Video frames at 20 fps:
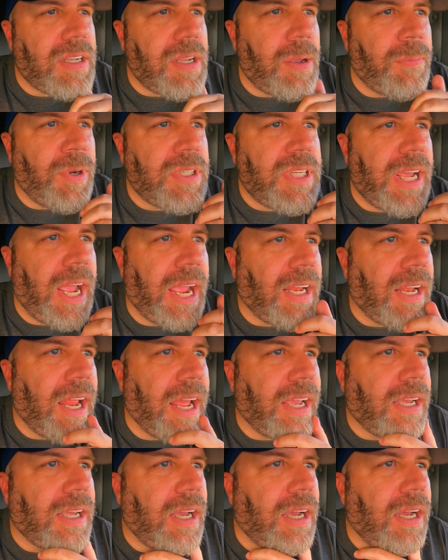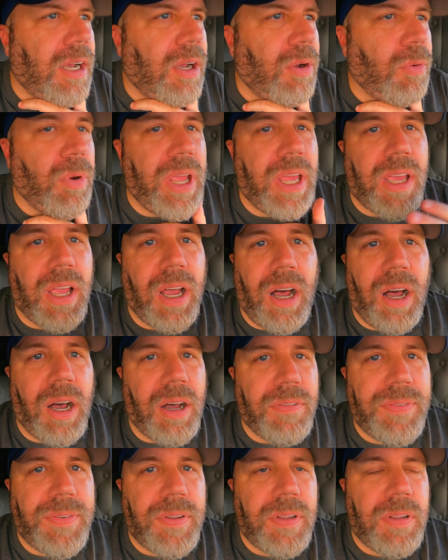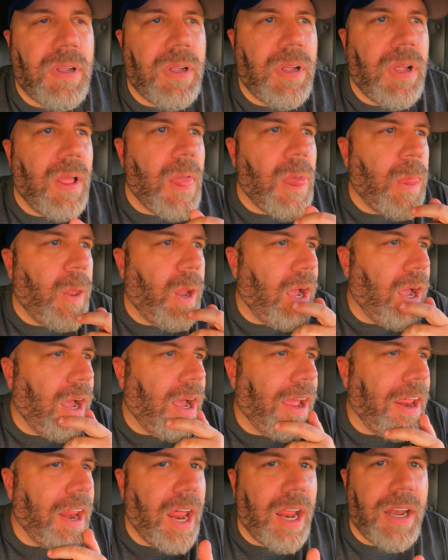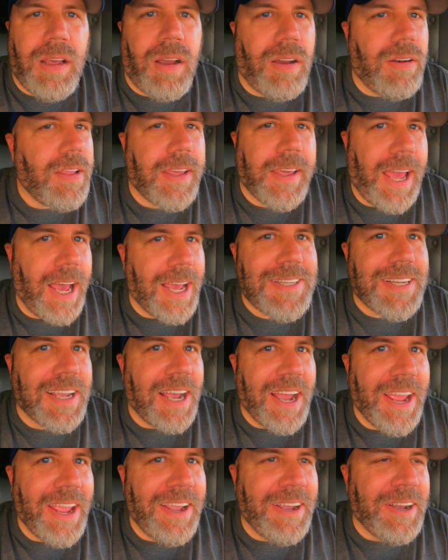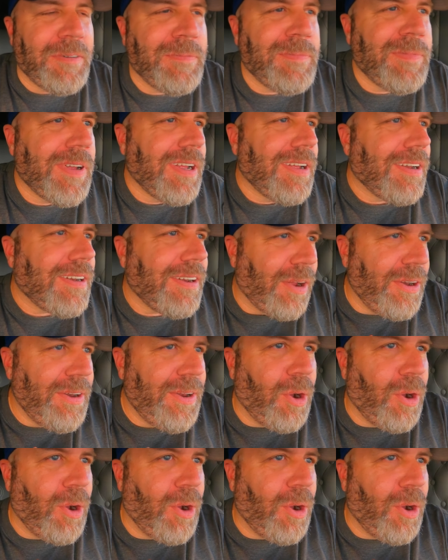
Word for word: because I'm gonna take like a week off, and I told you guys I am. Don't